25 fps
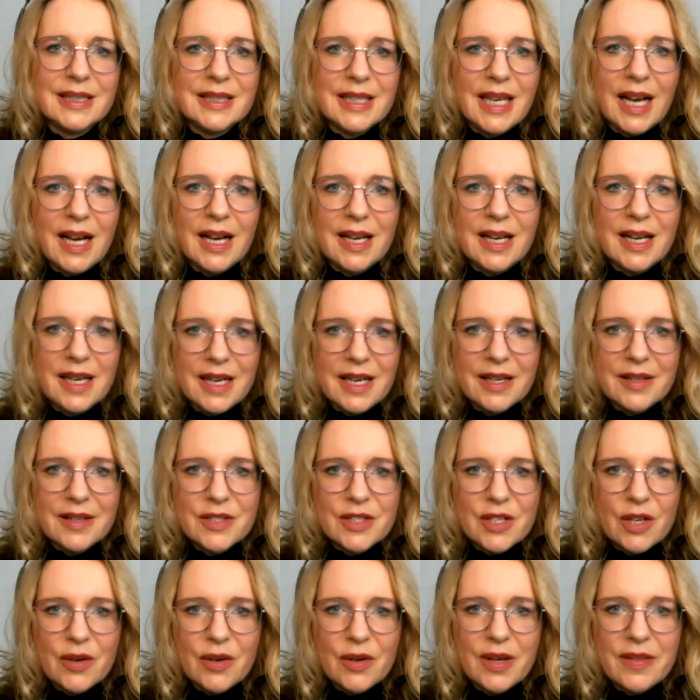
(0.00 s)
Yeah,
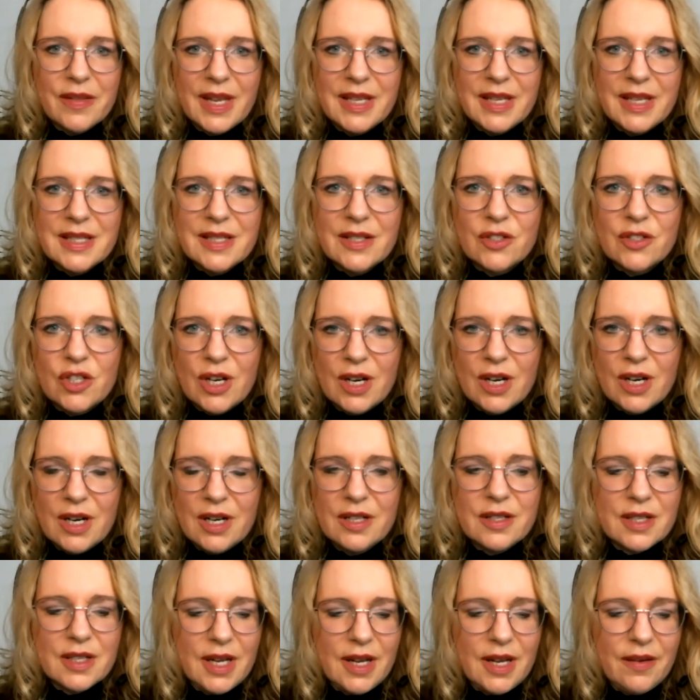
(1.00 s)
so that's a
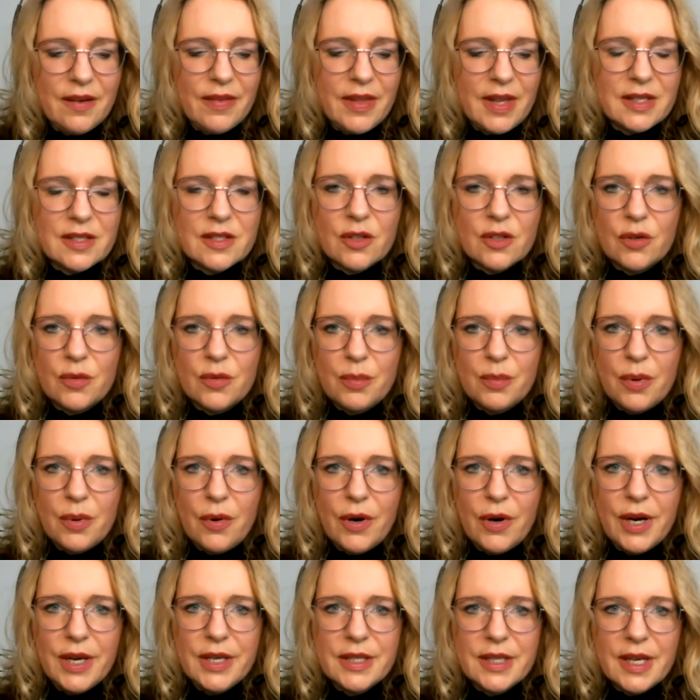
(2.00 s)
chart. That's a good
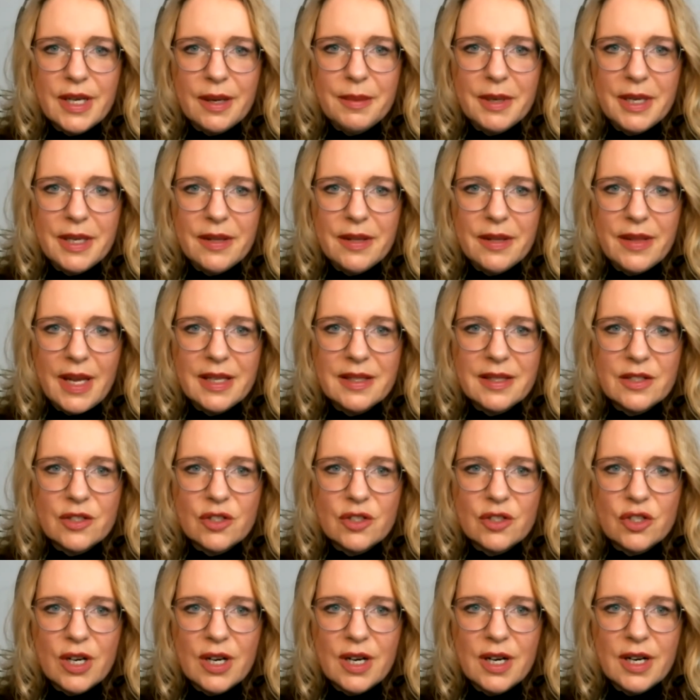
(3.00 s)
point. I mean, that's a
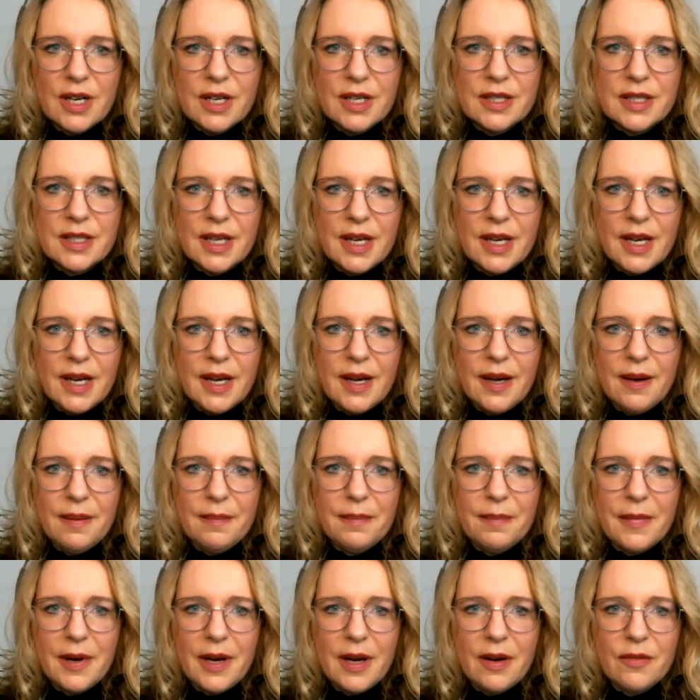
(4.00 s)
chart
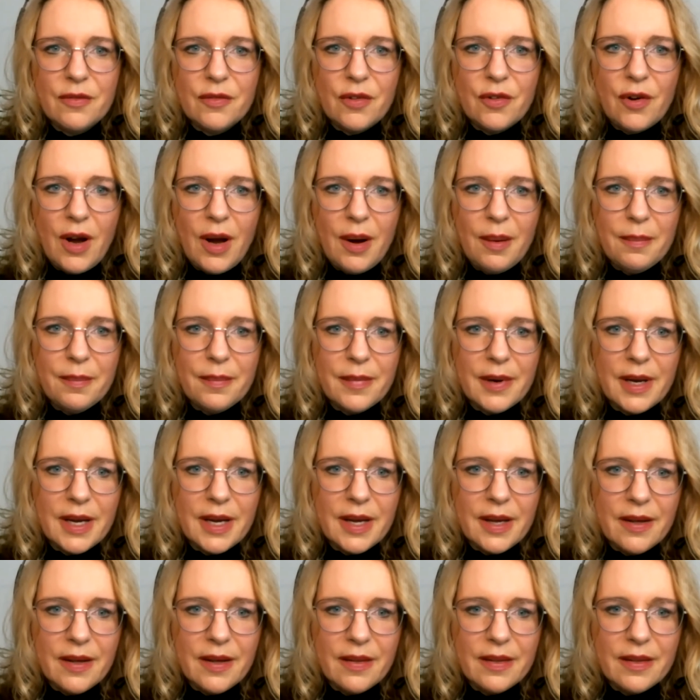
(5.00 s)
from,
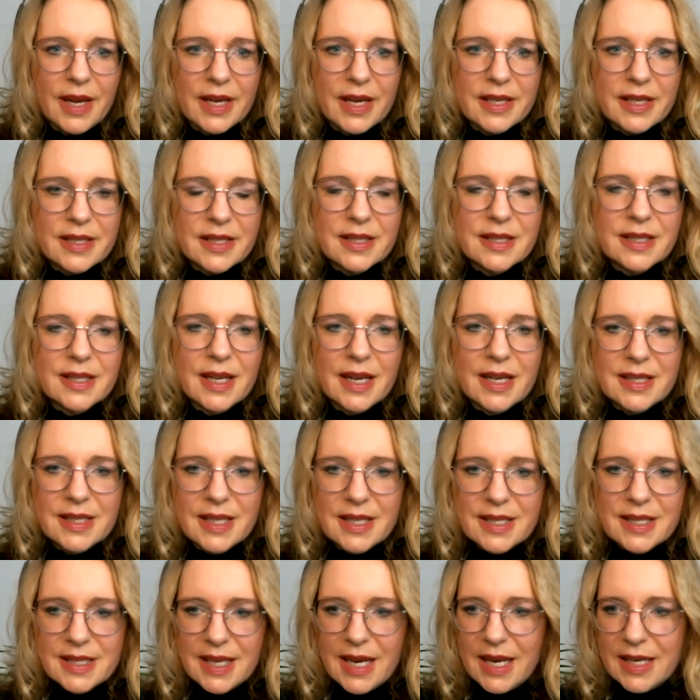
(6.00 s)
as I
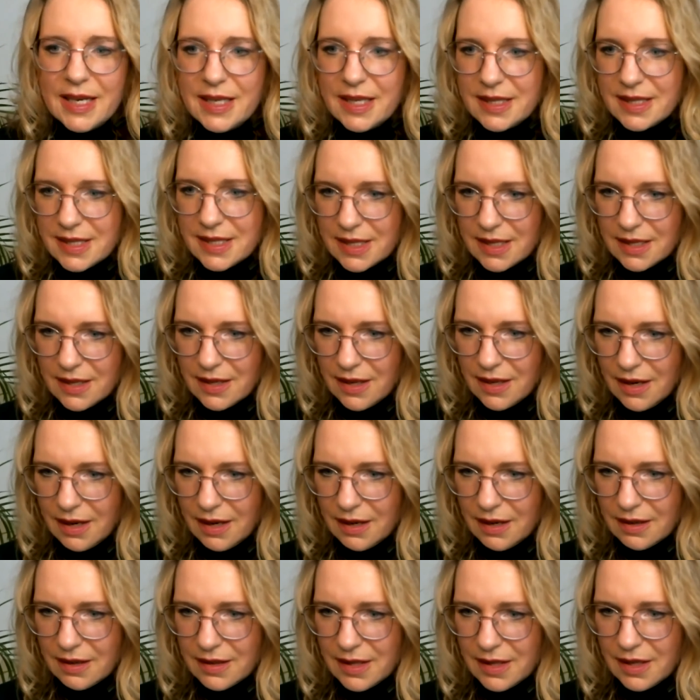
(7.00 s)
said, it's
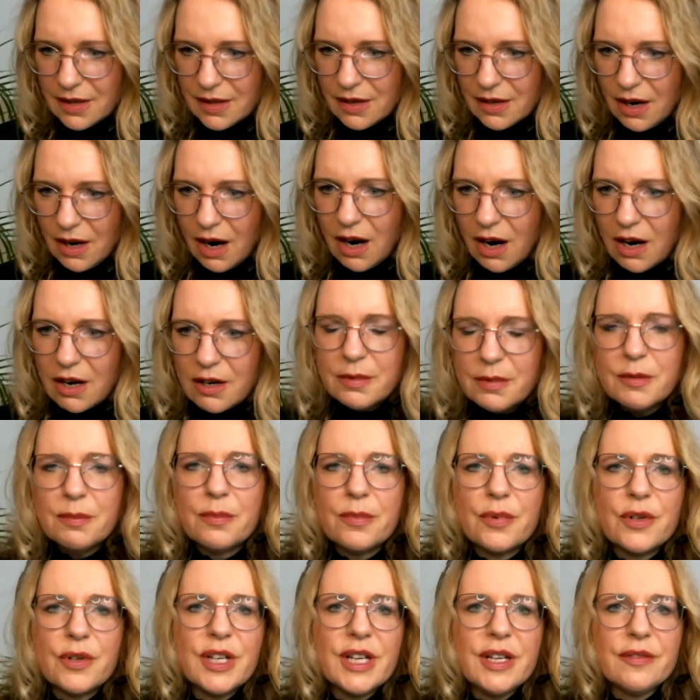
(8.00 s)
a
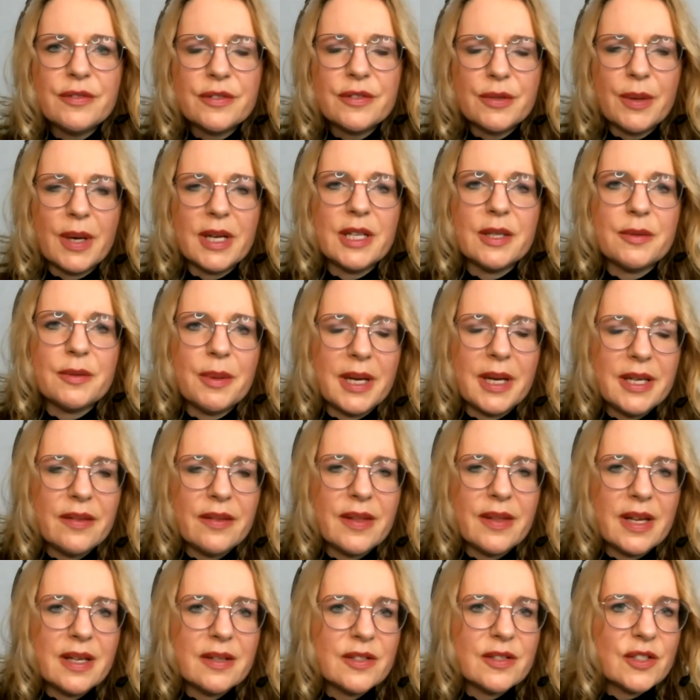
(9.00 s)
Carbon Brief
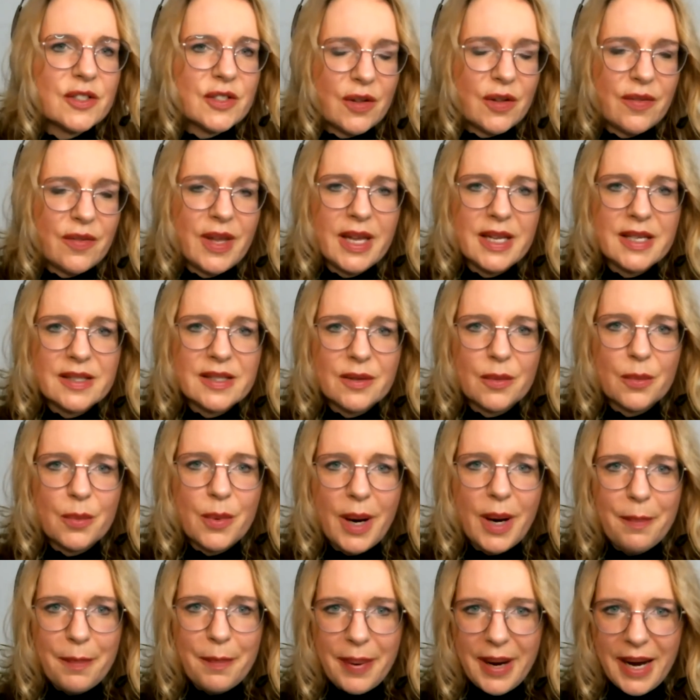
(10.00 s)
2020. There is a
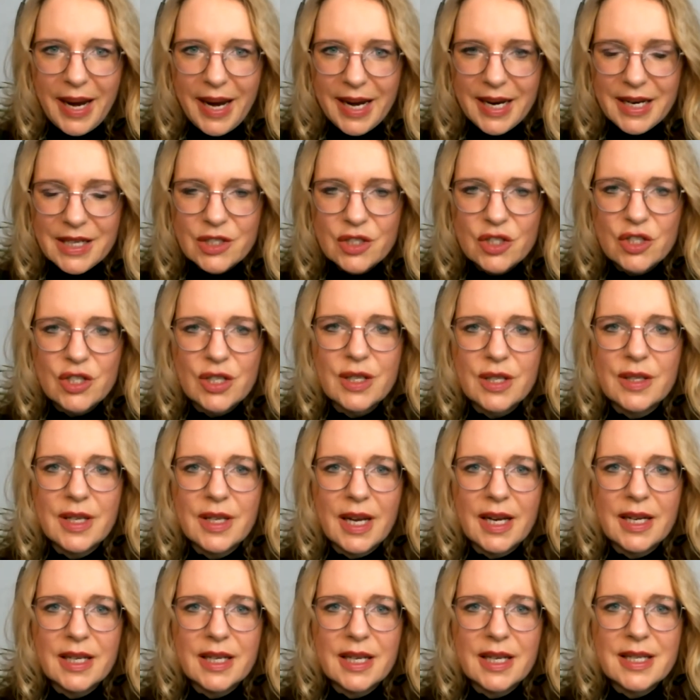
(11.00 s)
web page that
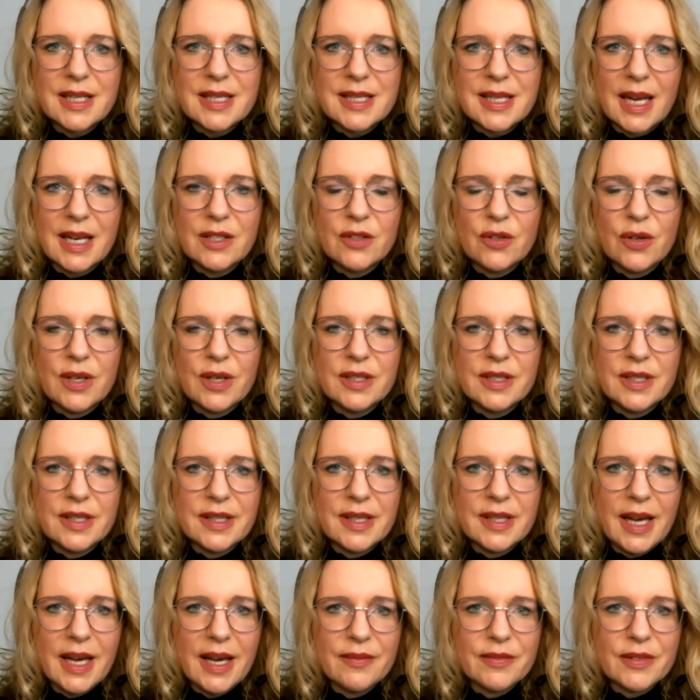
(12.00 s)
I can send you in
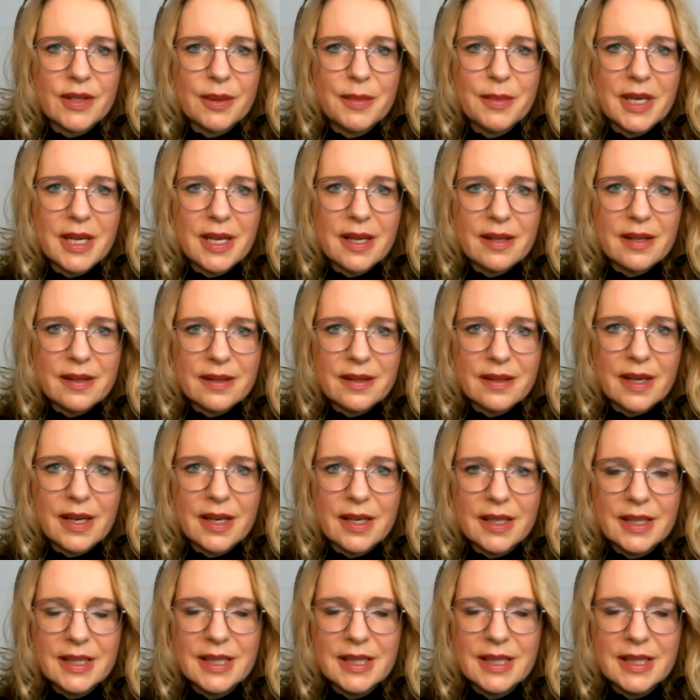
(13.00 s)
the aftermath